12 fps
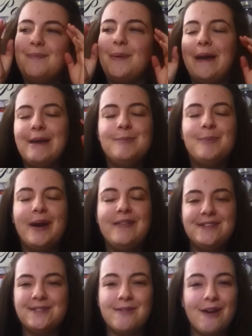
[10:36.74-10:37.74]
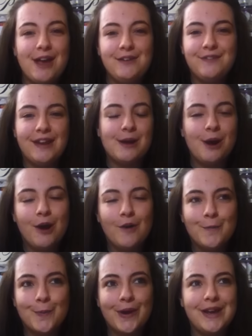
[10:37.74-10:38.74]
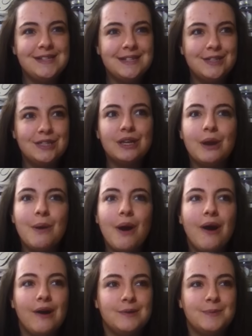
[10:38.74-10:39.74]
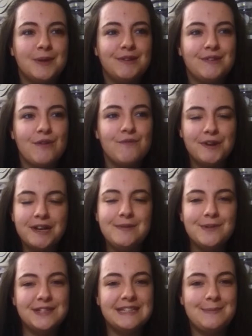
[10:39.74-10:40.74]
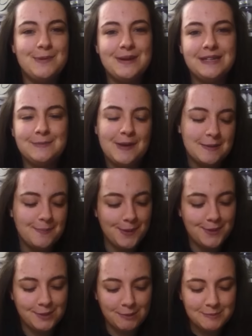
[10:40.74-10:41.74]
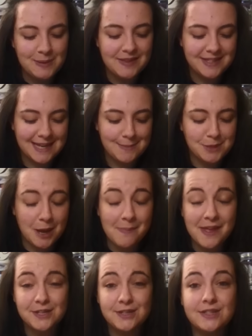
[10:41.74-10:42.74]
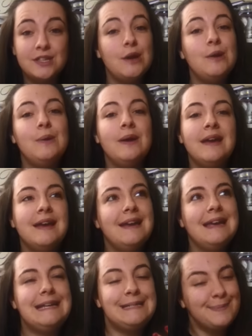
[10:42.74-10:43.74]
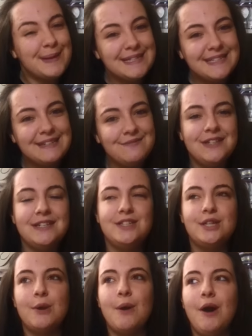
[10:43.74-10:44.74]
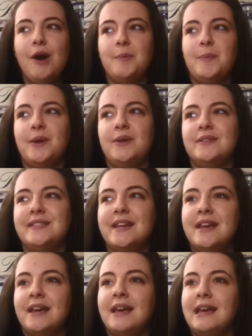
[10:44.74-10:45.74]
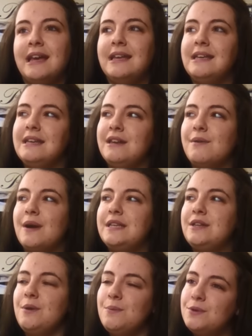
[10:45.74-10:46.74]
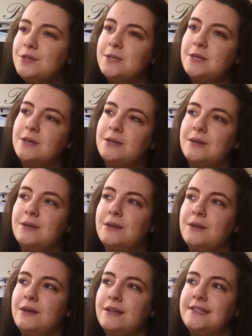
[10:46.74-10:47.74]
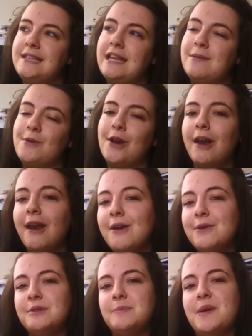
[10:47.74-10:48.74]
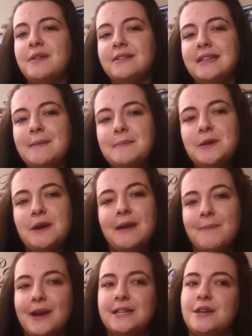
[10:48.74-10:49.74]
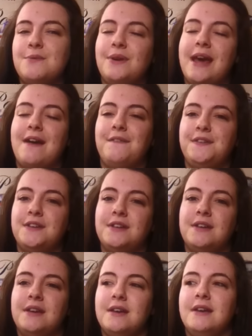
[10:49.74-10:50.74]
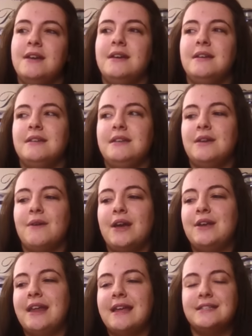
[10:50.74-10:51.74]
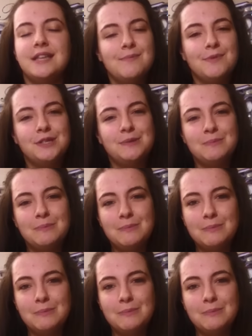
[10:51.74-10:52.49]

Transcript: but I could buy this online for like half price, and it's so hard because I really want to support independent bookshops, but at the same time they're just so expensive, and it's so hard because, you know, I don't want to see them close, but at the same time I don't want to have to, you know, I could get so much